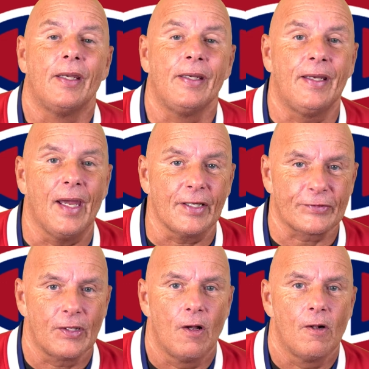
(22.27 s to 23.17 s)

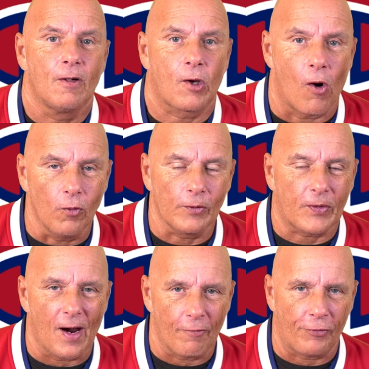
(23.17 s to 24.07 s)
Yes, Cole
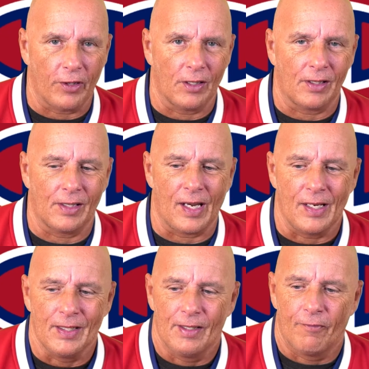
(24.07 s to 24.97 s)

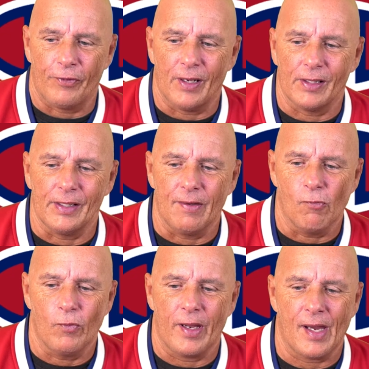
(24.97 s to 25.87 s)
Caufield. Finally,
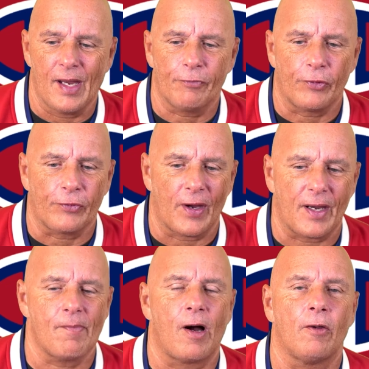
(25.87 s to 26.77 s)
we have to talk
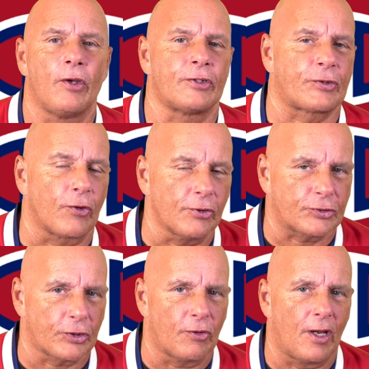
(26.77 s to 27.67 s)
about the
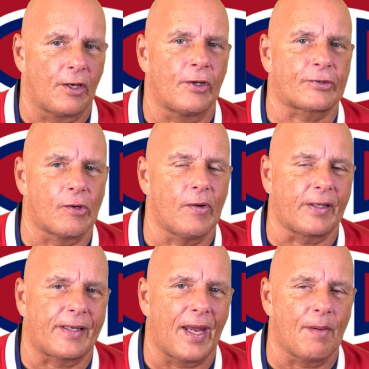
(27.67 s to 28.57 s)
structure of the salary
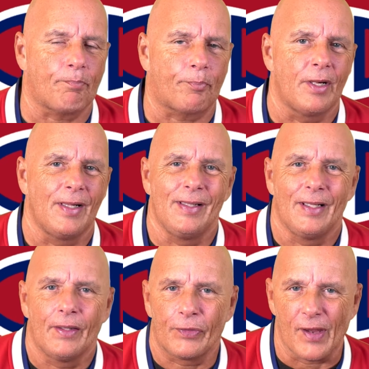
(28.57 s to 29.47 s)
cap
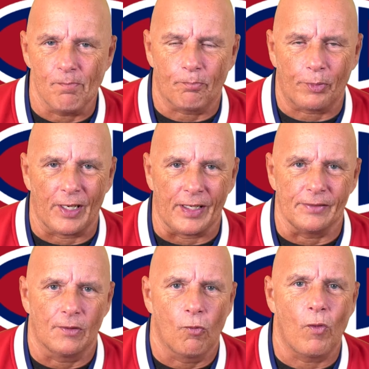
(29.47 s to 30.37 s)
template
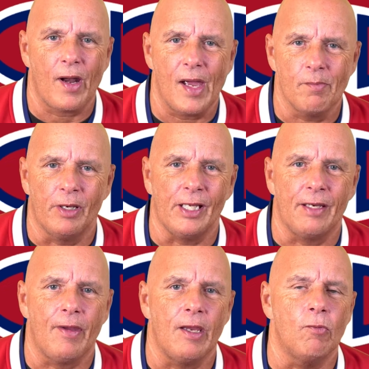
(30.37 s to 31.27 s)
where I
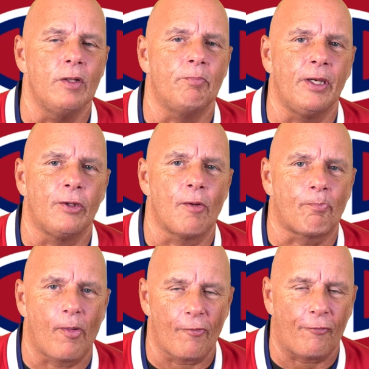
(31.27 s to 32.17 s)
believe it will be the
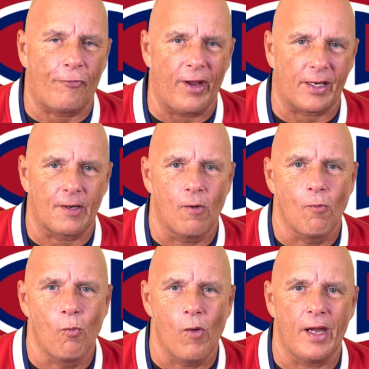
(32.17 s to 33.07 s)
perfect
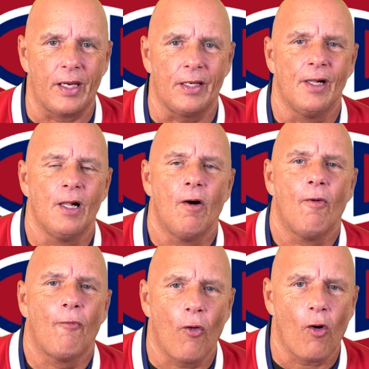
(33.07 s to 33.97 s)
way
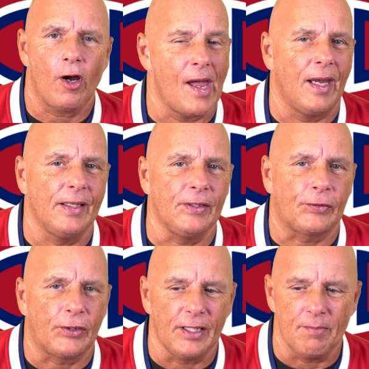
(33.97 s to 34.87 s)
for any
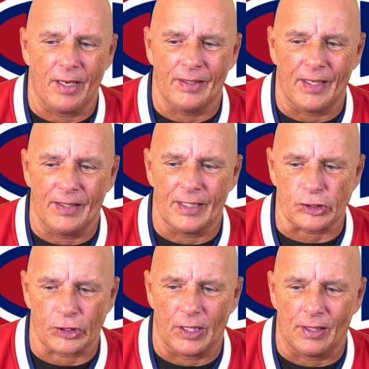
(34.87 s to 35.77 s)
team in
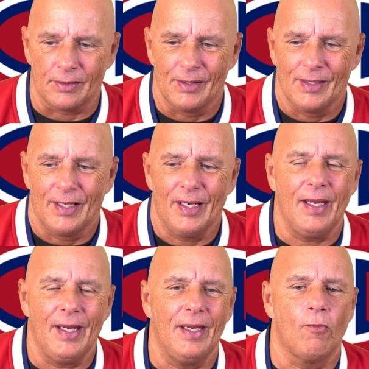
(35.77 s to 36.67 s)
NHL.
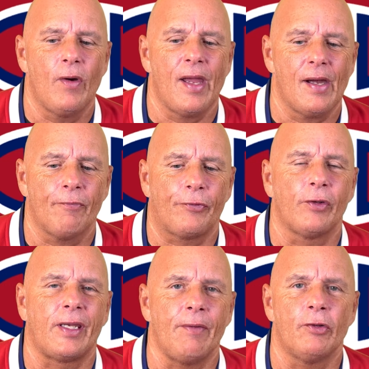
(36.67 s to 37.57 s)
And we have to
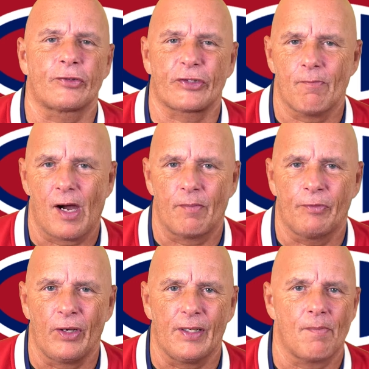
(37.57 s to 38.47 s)
give you some
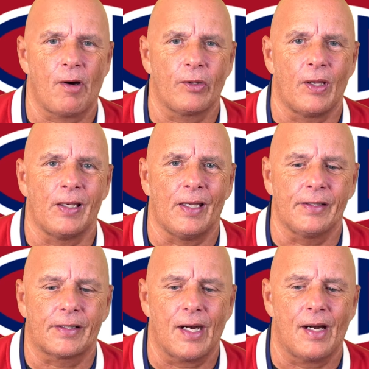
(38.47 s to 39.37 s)
update about the
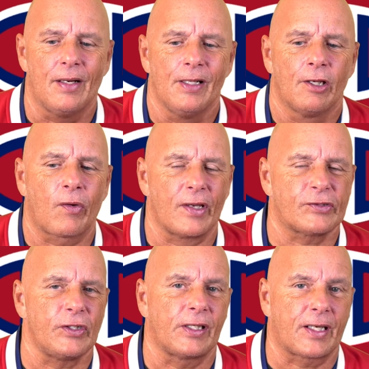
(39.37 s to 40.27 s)
Hlinka
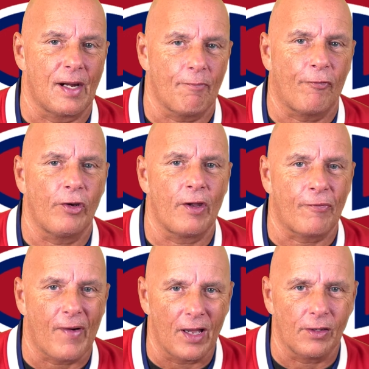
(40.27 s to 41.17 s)
Gretzky Cup for the
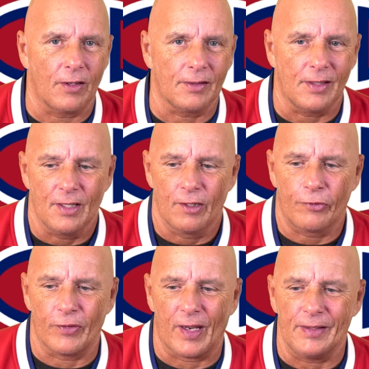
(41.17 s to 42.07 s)
final
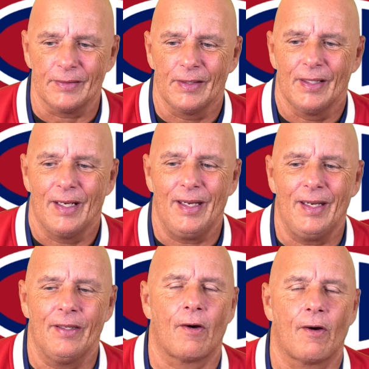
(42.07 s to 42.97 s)
tonight.
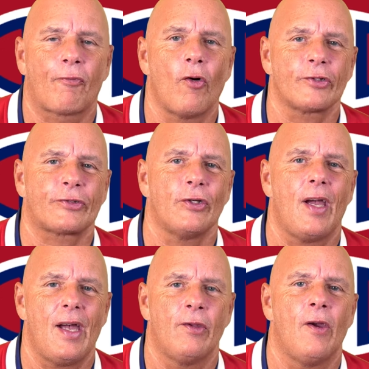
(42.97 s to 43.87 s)
And of course, uh,
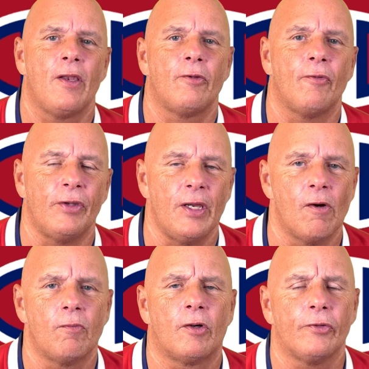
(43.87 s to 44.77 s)
at the end of the video,
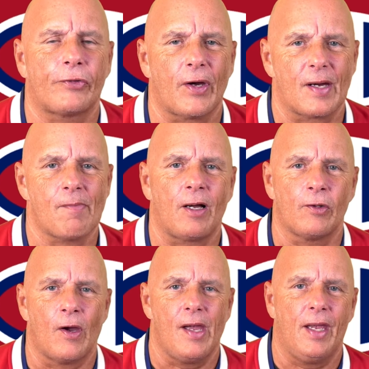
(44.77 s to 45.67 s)
I'm going to talk about
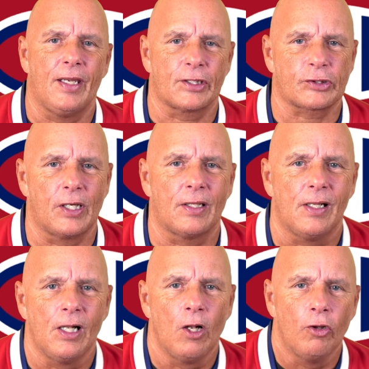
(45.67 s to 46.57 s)
the NHL
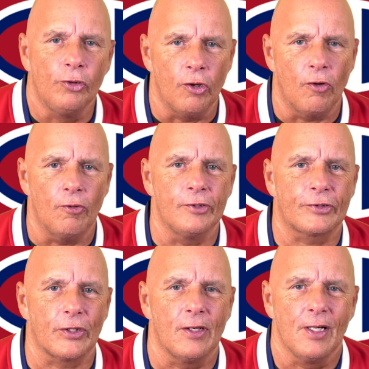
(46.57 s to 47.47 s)

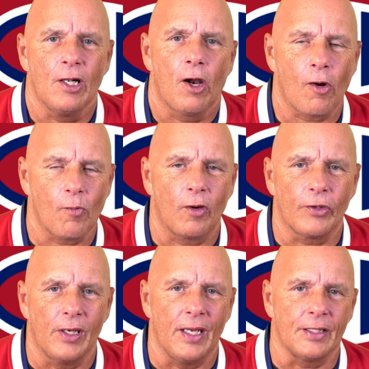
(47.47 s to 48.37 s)
news around
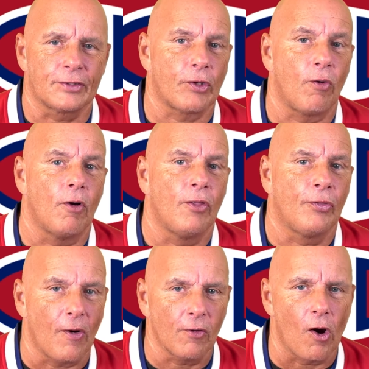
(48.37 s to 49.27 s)
the league. So
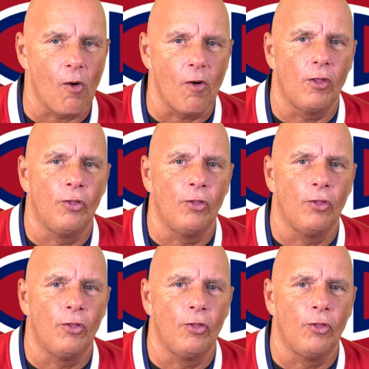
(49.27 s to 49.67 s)
don't go